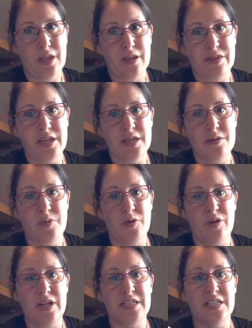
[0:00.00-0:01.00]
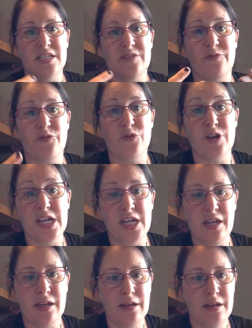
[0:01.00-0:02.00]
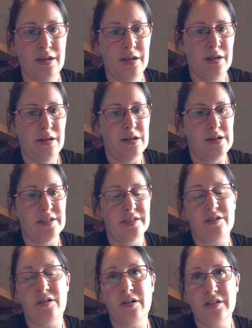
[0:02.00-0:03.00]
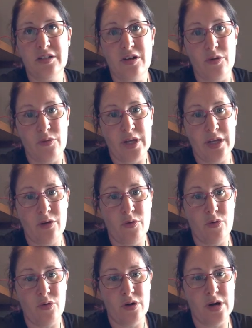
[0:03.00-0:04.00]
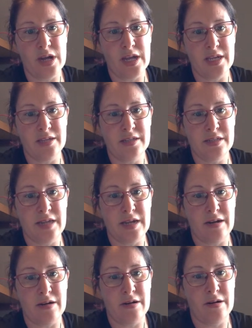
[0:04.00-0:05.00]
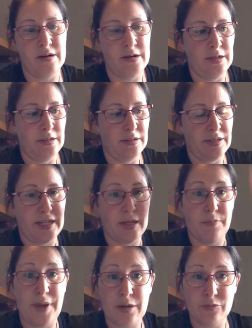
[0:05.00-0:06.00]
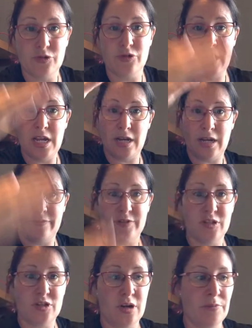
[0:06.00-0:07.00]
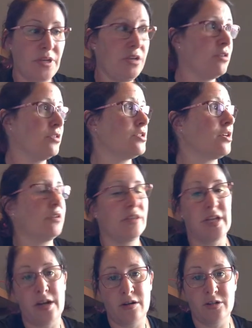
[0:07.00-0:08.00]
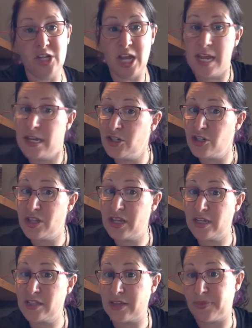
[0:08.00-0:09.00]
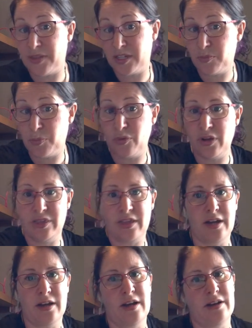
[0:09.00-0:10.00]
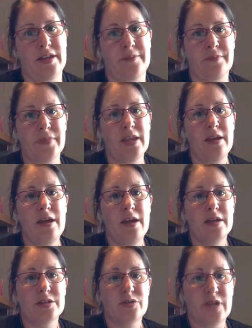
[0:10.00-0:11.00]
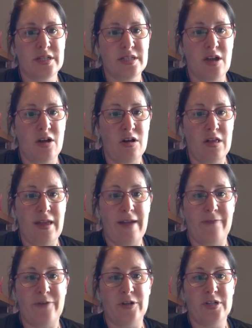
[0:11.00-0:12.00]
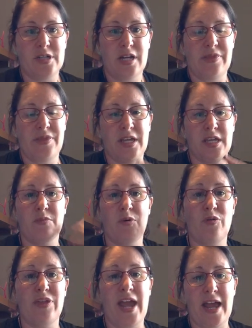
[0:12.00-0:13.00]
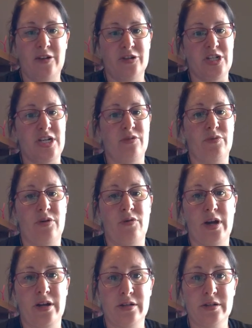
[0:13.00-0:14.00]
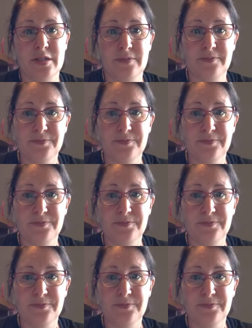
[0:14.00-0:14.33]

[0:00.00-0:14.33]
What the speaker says: Thinking about, is this freeing? Is it ongoing, or is there like a boundary and I have to stop here, start there, change things at this point, that kind of thing. So that's all effort and thinking about the energy it requires.